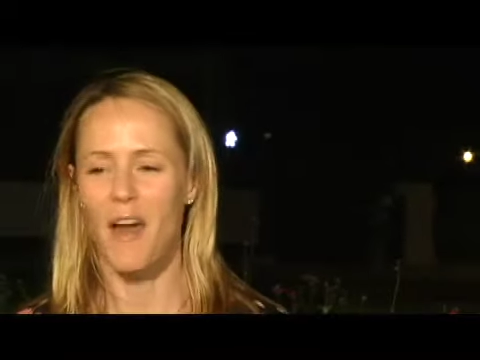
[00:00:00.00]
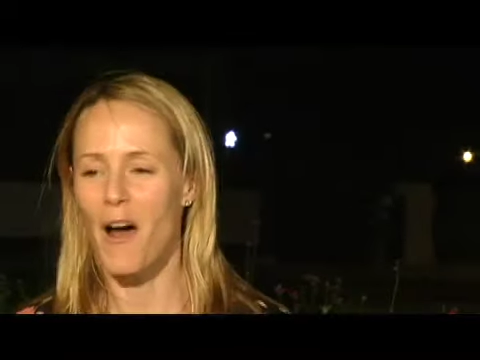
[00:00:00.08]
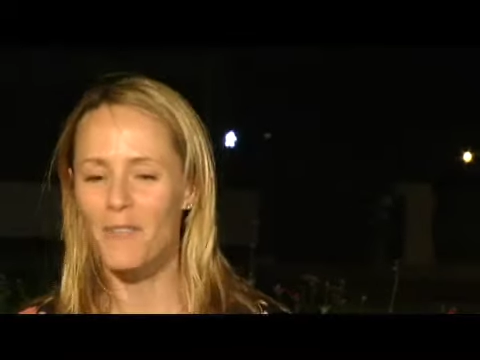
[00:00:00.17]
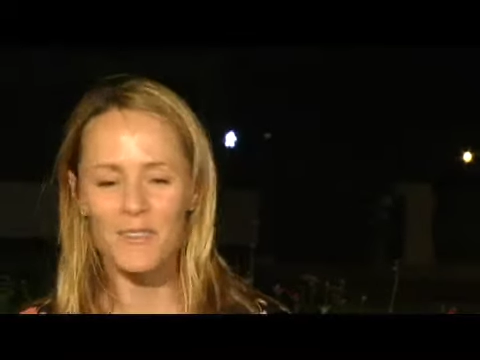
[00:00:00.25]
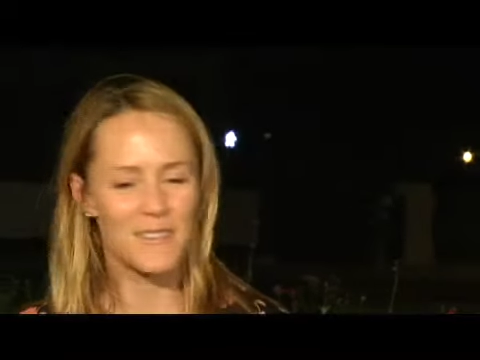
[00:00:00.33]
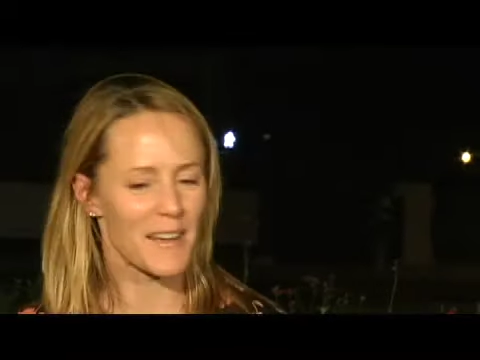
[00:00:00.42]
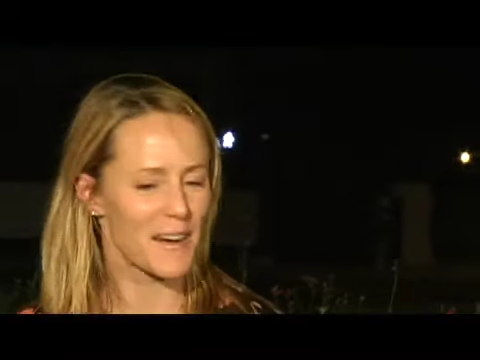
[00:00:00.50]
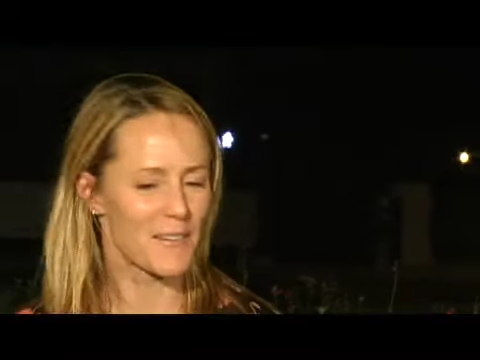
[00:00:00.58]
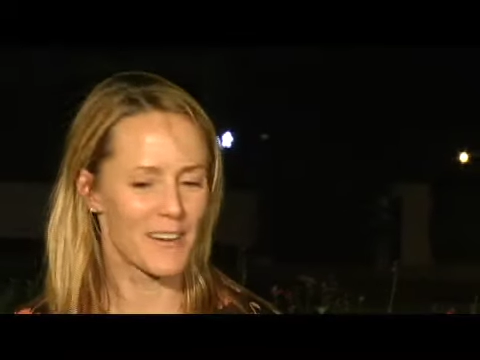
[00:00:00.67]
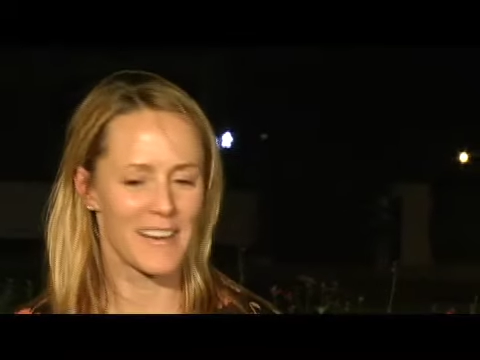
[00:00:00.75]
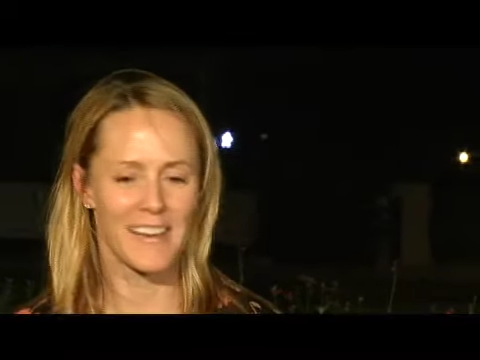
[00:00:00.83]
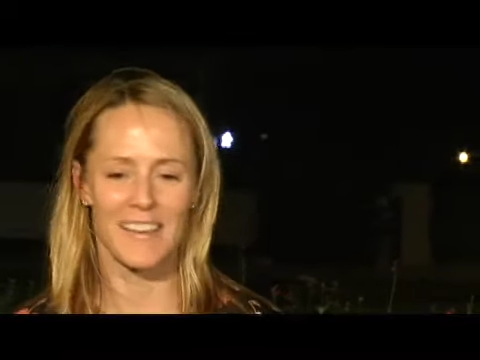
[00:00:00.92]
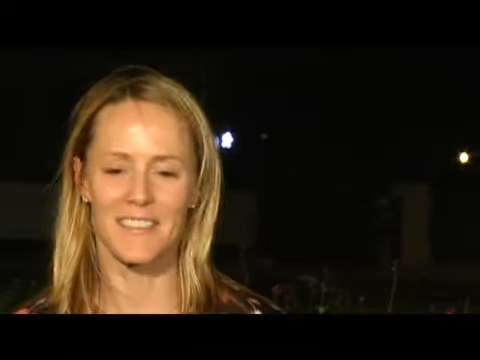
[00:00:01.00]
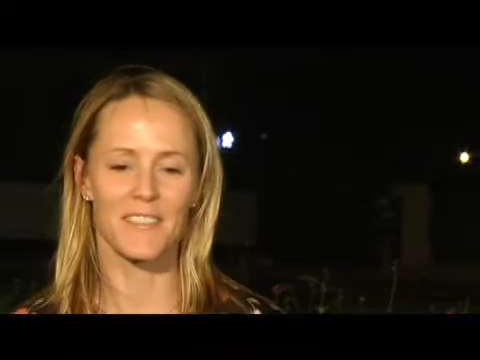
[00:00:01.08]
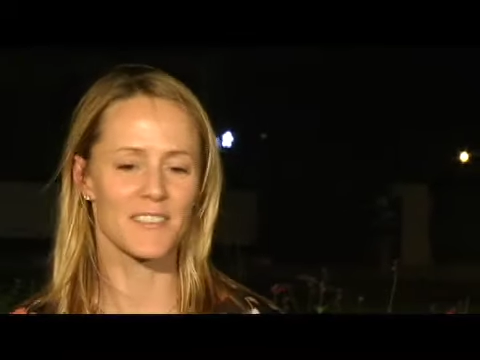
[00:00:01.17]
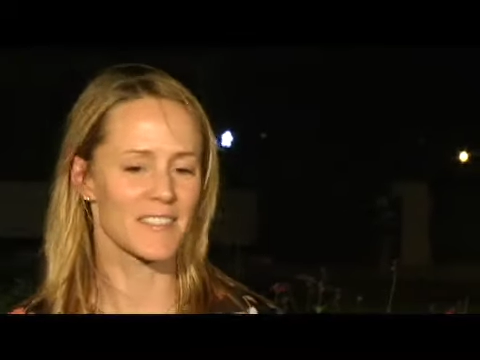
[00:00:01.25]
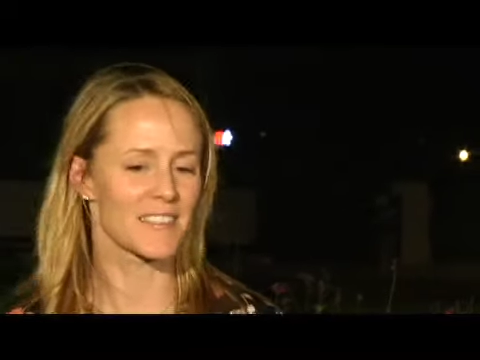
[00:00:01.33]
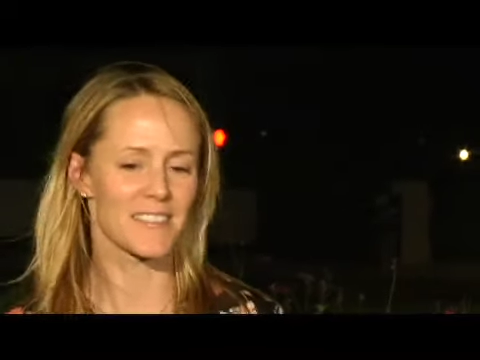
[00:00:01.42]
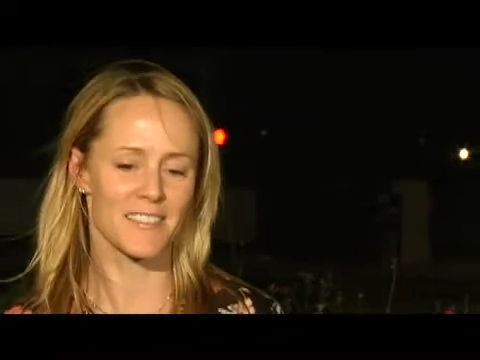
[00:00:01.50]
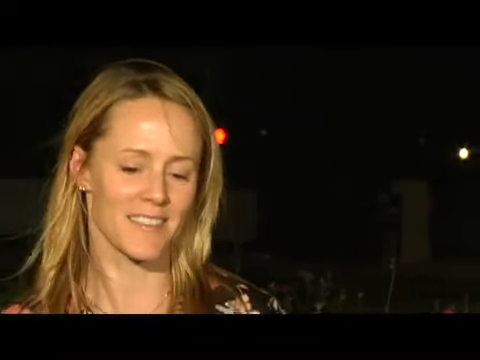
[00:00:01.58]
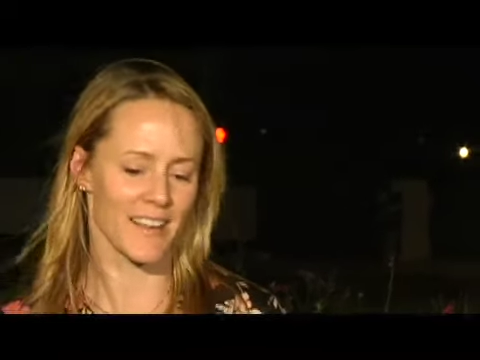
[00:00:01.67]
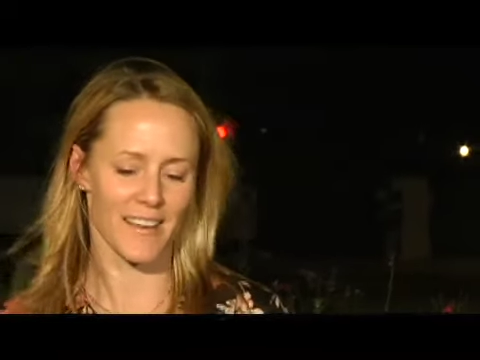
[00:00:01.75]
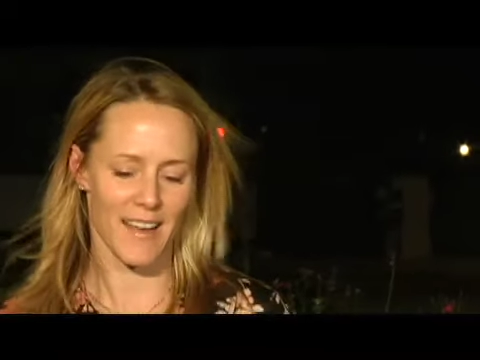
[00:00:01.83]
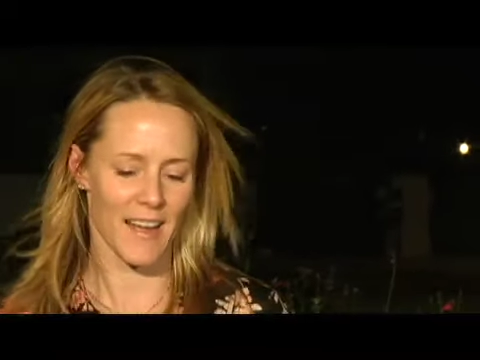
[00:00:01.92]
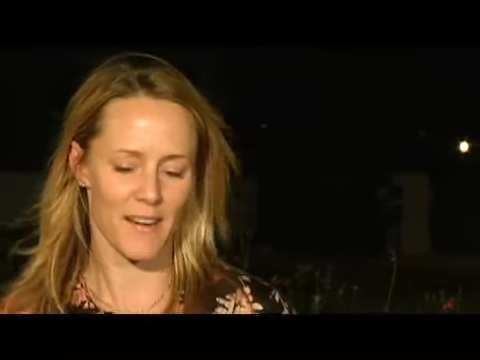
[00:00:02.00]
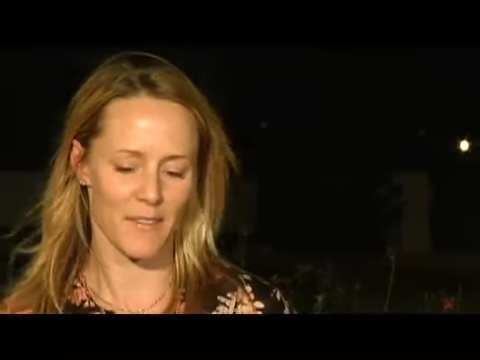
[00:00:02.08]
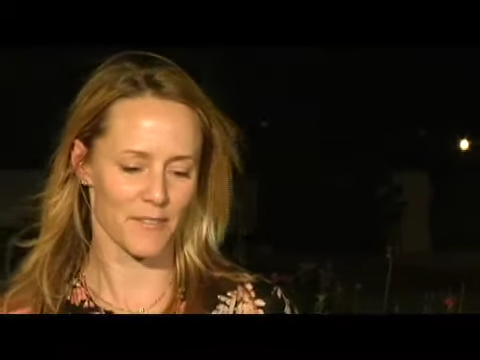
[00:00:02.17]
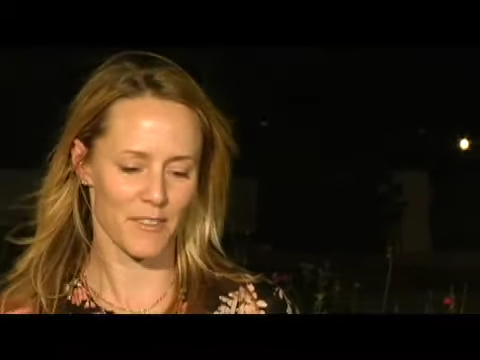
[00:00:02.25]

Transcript: novels that I read. It's just, it's like kind of